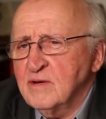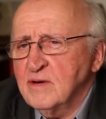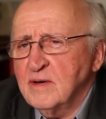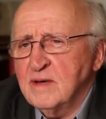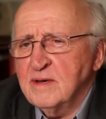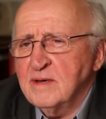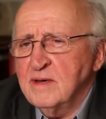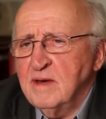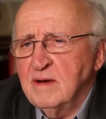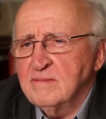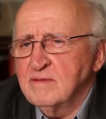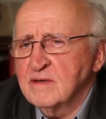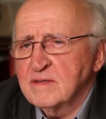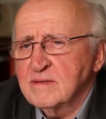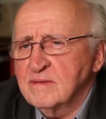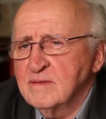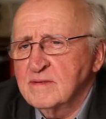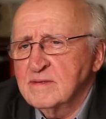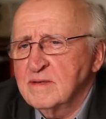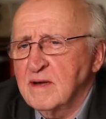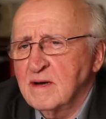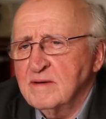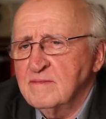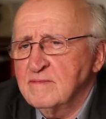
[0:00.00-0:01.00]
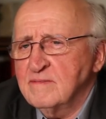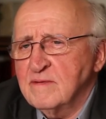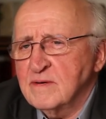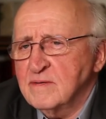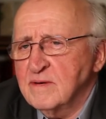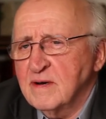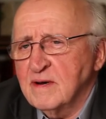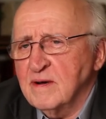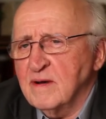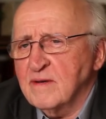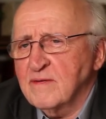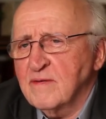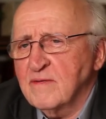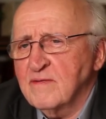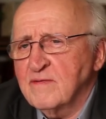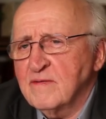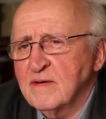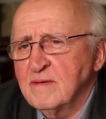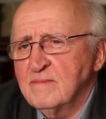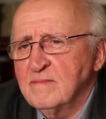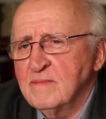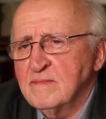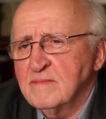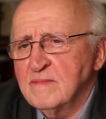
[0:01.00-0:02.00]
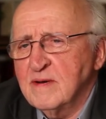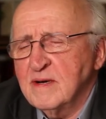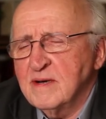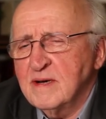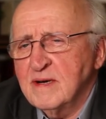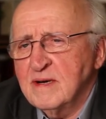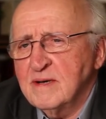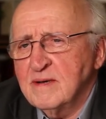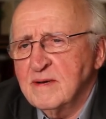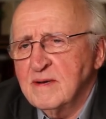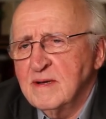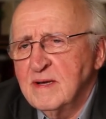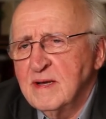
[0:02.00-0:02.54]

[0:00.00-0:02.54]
ought never to divert us from uh,